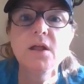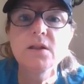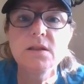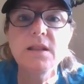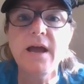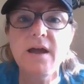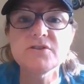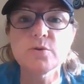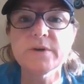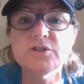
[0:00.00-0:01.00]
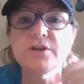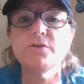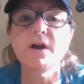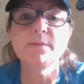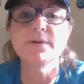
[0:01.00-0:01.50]
laugh so much I
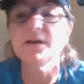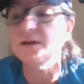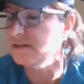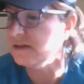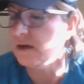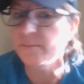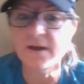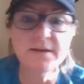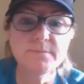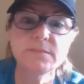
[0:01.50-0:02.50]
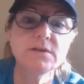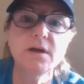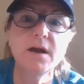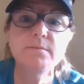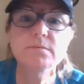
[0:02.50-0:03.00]
cry, because
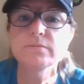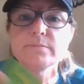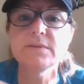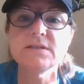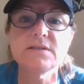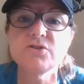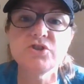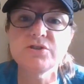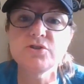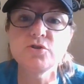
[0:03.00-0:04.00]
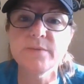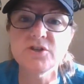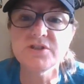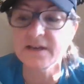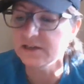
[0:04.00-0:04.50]
this is just too
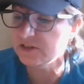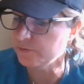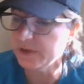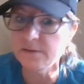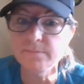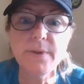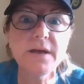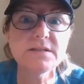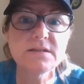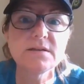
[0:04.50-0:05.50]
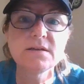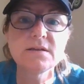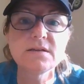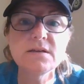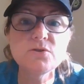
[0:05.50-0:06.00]
much sadness for me. But
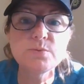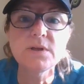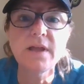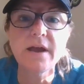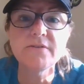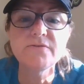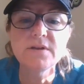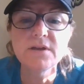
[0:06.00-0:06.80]
it's real life.